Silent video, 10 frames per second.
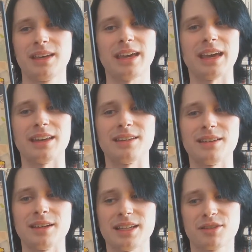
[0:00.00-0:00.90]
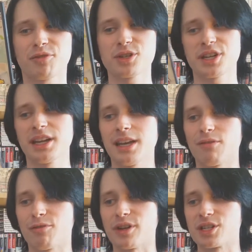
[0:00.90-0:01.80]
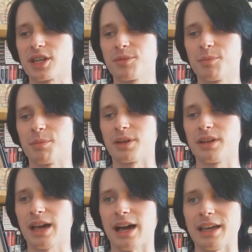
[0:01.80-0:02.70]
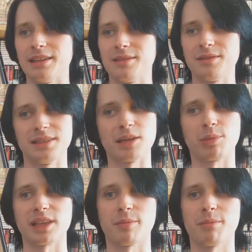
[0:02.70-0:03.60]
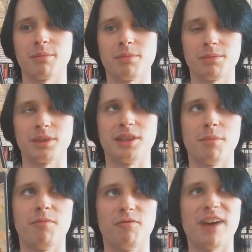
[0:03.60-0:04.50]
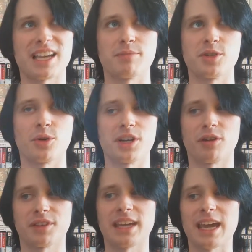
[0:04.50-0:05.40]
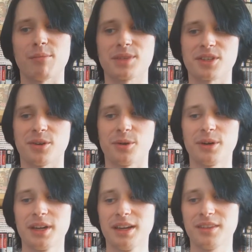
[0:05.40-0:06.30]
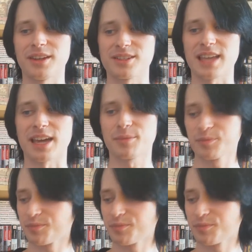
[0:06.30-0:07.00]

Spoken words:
and it's unfortunate I never finished it, but I did play the vast majority of the game. So there's that.